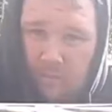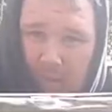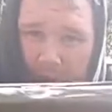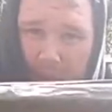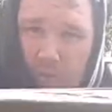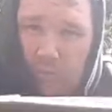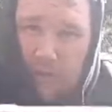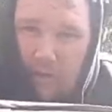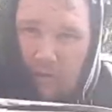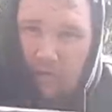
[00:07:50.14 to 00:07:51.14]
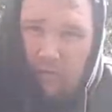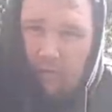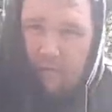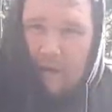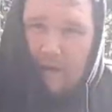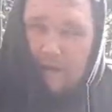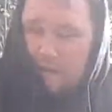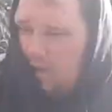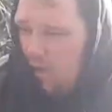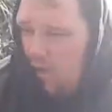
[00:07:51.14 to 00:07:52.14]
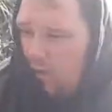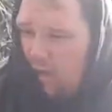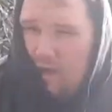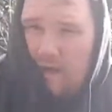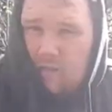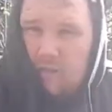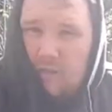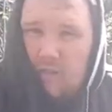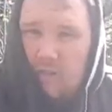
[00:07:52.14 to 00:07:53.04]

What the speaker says: miles big enough for anything that you're going to catch.